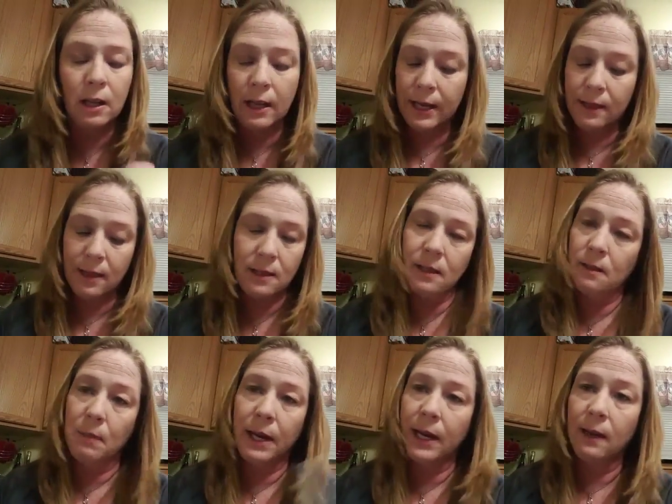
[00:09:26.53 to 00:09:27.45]
Like, this is
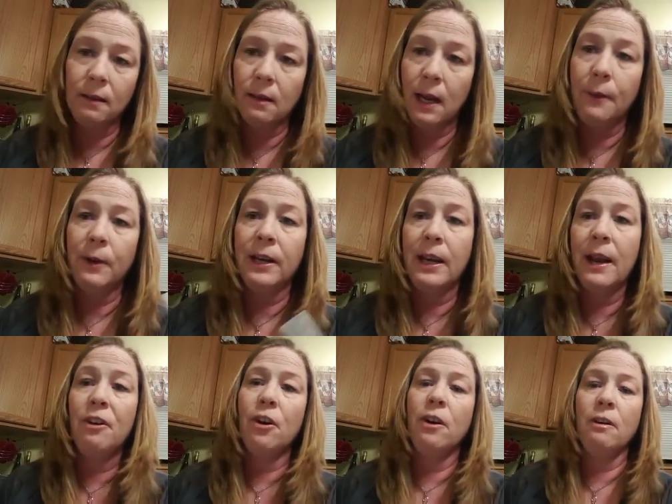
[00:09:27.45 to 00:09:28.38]
my, I would
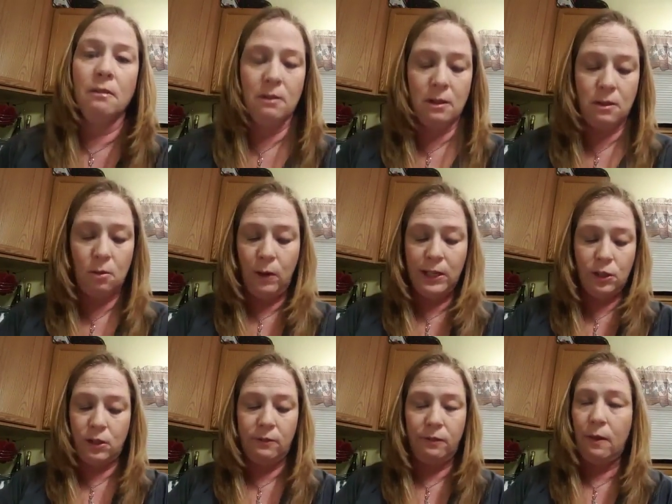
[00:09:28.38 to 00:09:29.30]
never
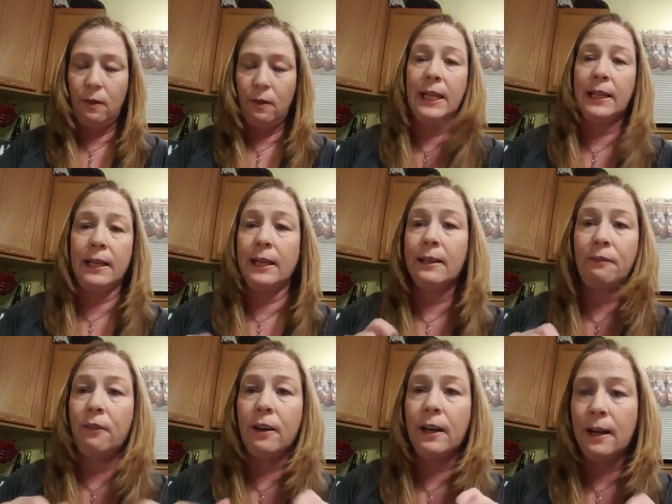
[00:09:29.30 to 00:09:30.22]
switch from anything
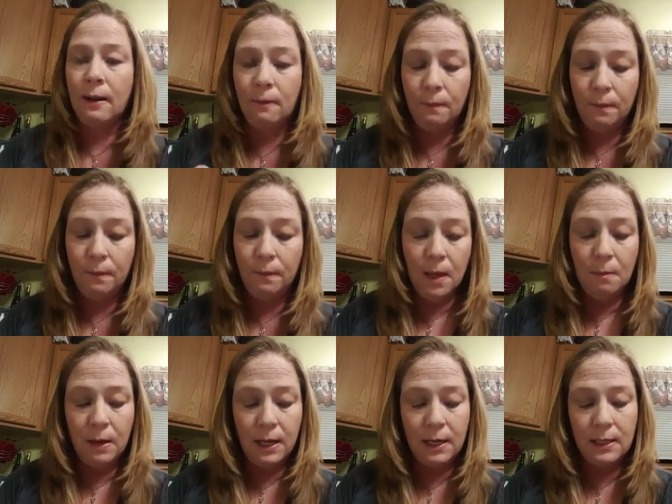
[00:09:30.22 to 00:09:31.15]
different now
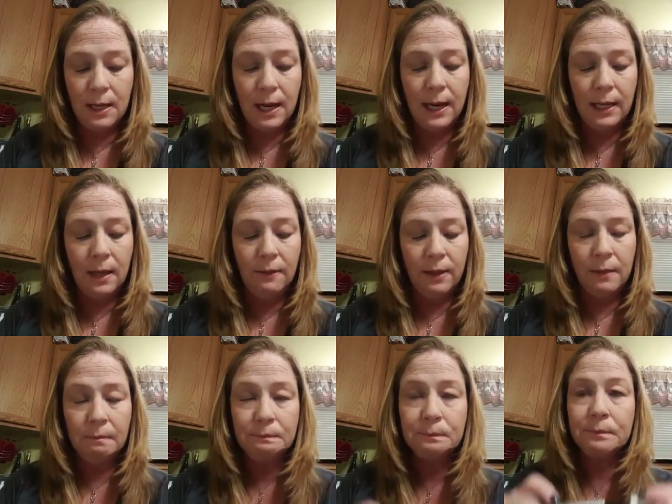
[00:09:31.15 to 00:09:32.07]
because I love it.
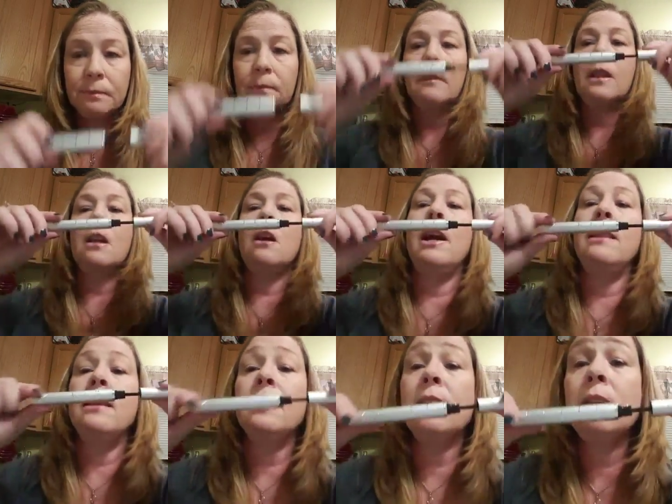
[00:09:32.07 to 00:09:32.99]
All right,
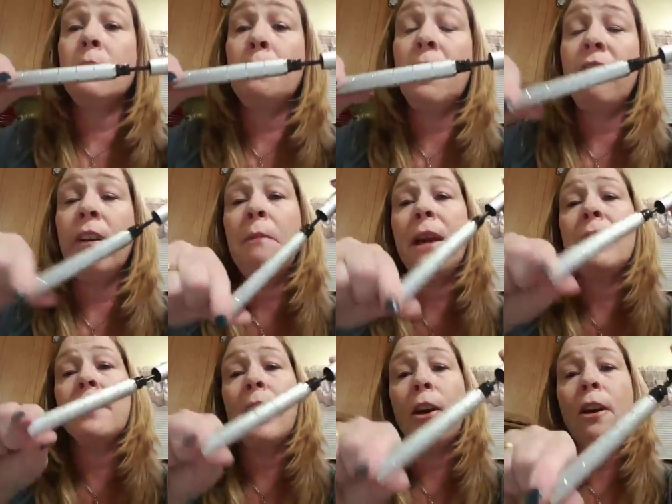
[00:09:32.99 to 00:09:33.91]
this is the Perfect
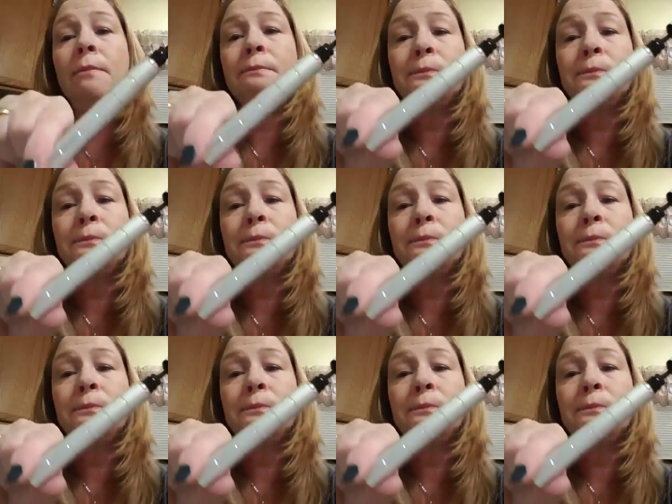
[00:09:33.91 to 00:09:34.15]
Mascara,